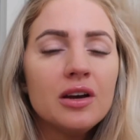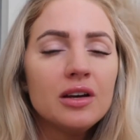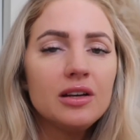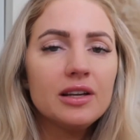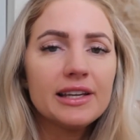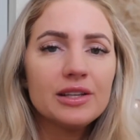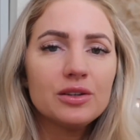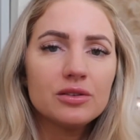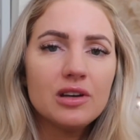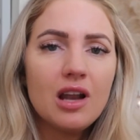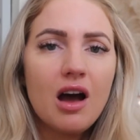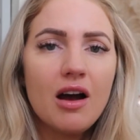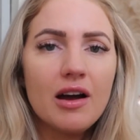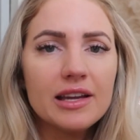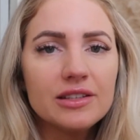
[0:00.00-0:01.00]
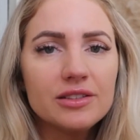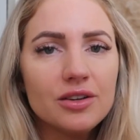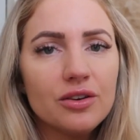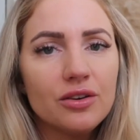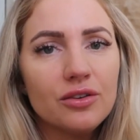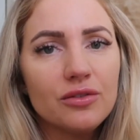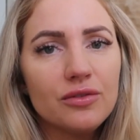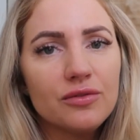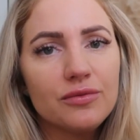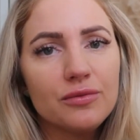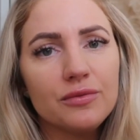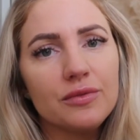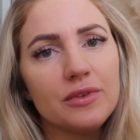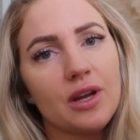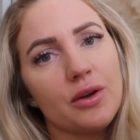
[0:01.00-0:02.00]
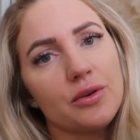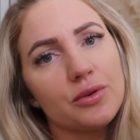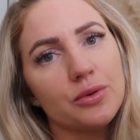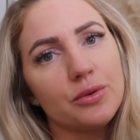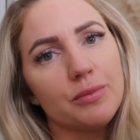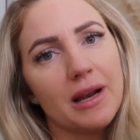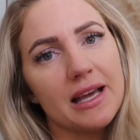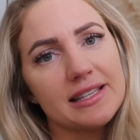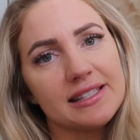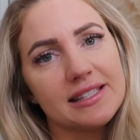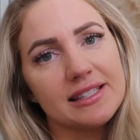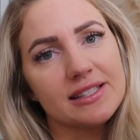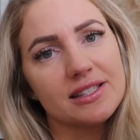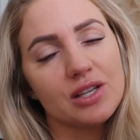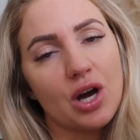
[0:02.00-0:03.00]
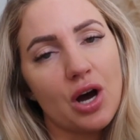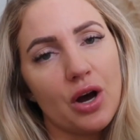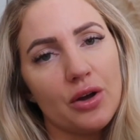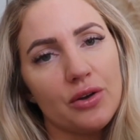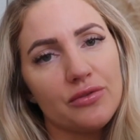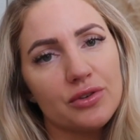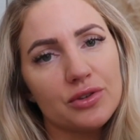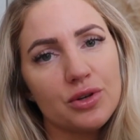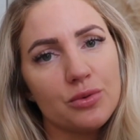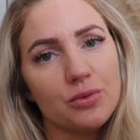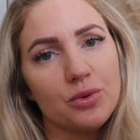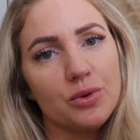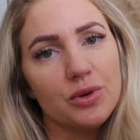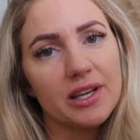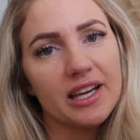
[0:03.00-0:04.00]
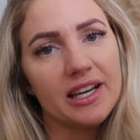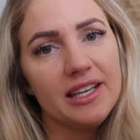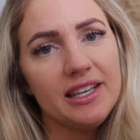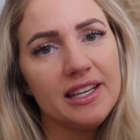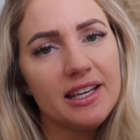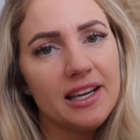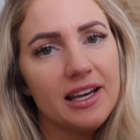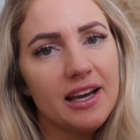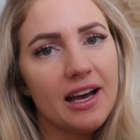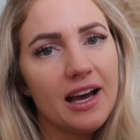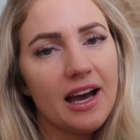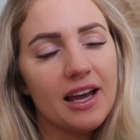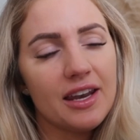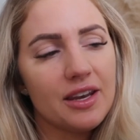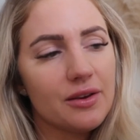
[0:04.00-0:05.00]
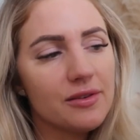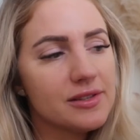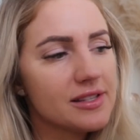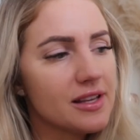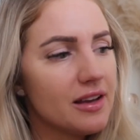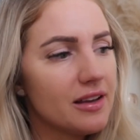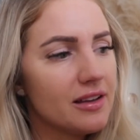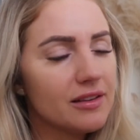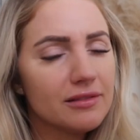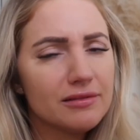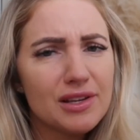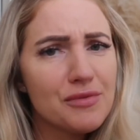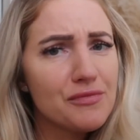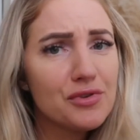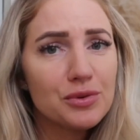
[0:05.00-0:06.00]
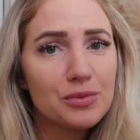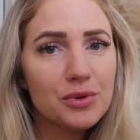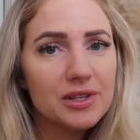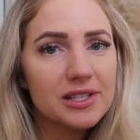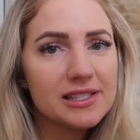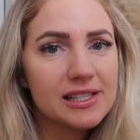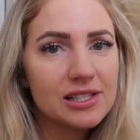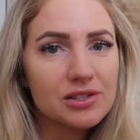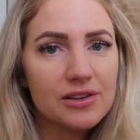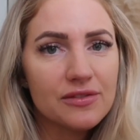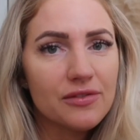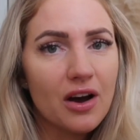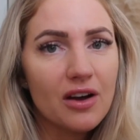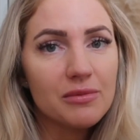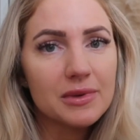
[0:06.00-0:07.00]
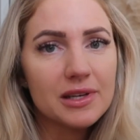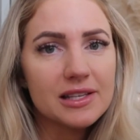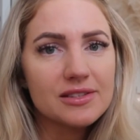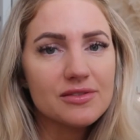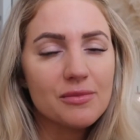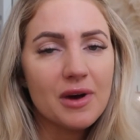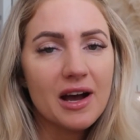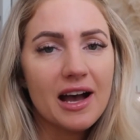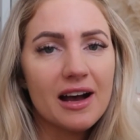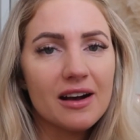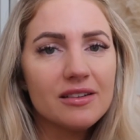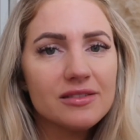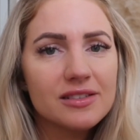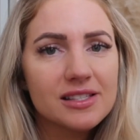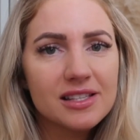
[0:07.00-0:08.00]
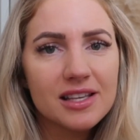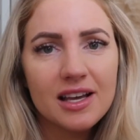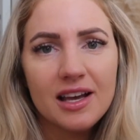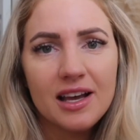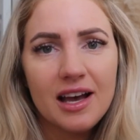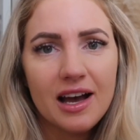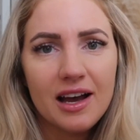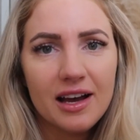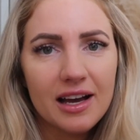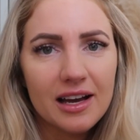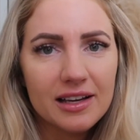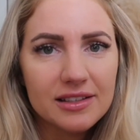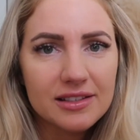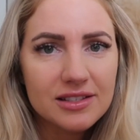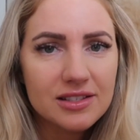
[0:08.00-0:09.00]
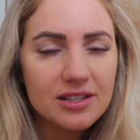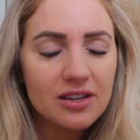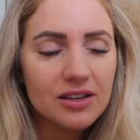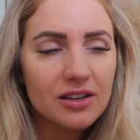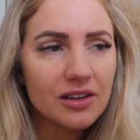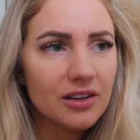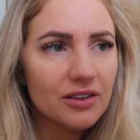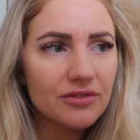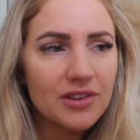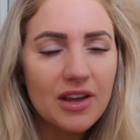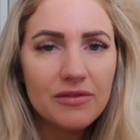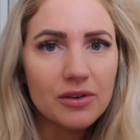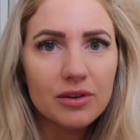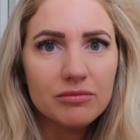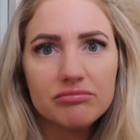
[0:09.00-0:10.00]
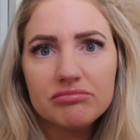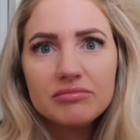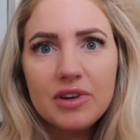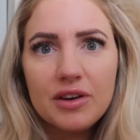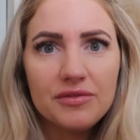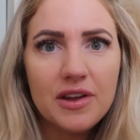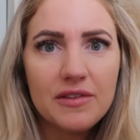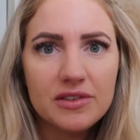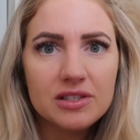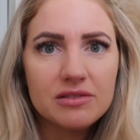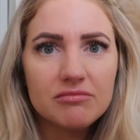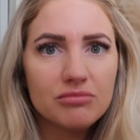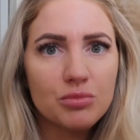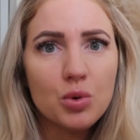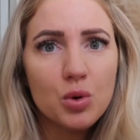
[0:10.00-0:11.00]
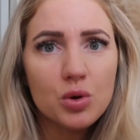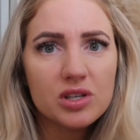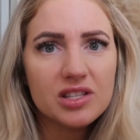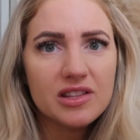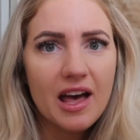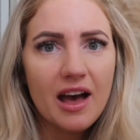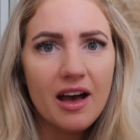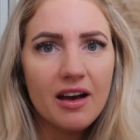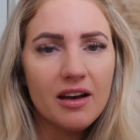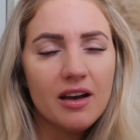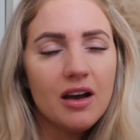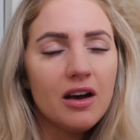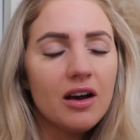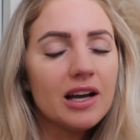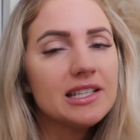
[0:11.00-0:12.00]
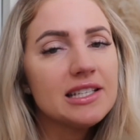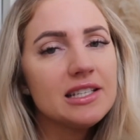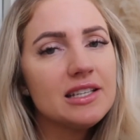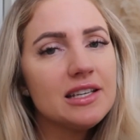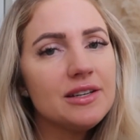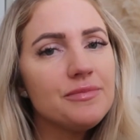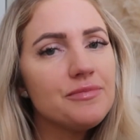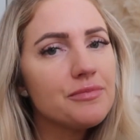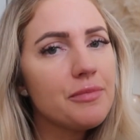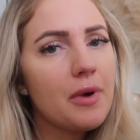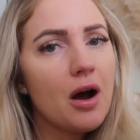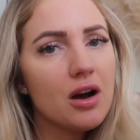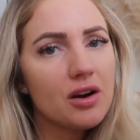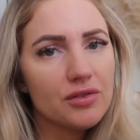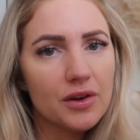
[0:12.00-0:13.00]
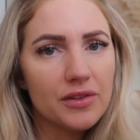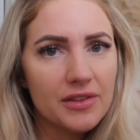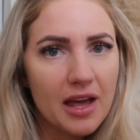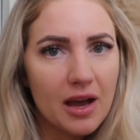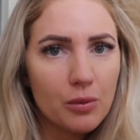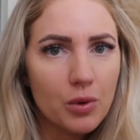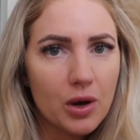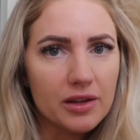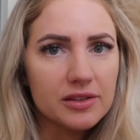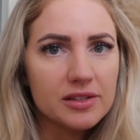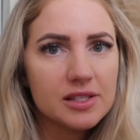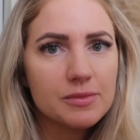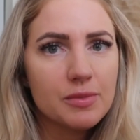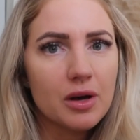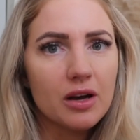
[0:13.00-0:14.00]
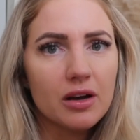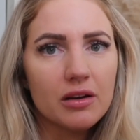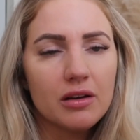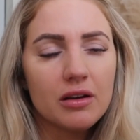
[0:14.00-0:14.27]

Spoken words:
looking online of local places to go for dog walking, and I was like, Limpford Wood is literally 5 minutes from my house, and I've never walked there. I did park run there once, but